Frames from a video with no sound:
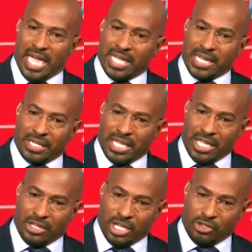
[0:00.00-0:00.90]
and, and,
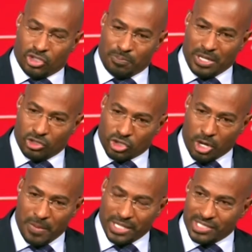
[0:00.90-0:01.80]
and, and you spent
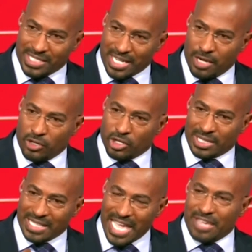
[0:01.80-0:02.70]
so much of your
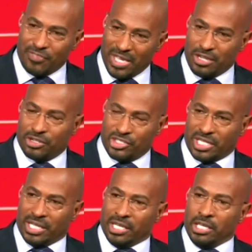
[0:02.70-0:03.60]
life
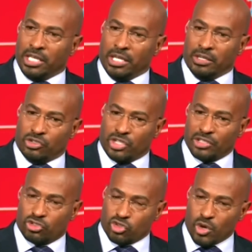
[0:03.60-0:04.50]
energy
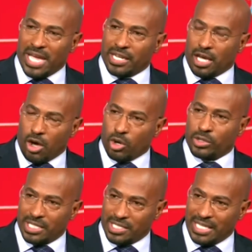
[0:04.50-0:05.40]
just trying to
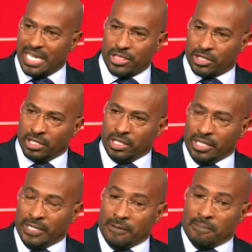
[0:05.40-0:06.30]
hold it together.
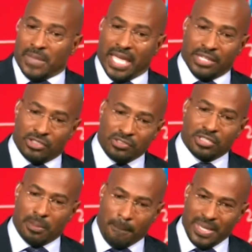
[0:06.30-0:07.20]
And this
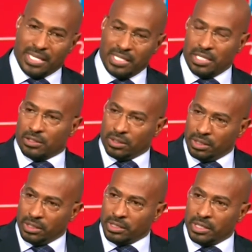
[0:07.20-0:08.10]
is a big deal
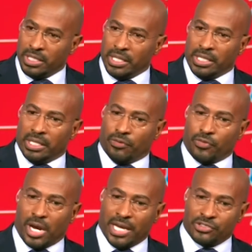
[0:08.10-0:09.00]

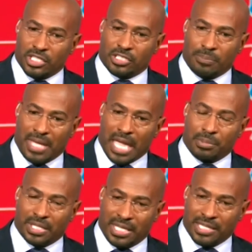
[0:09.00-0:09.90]
for us just to be
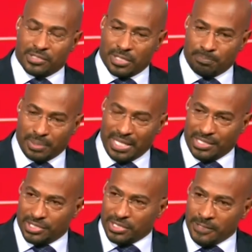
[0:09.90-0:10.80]
able to get some
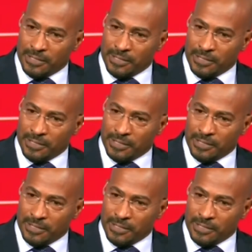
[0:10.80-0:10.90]
peace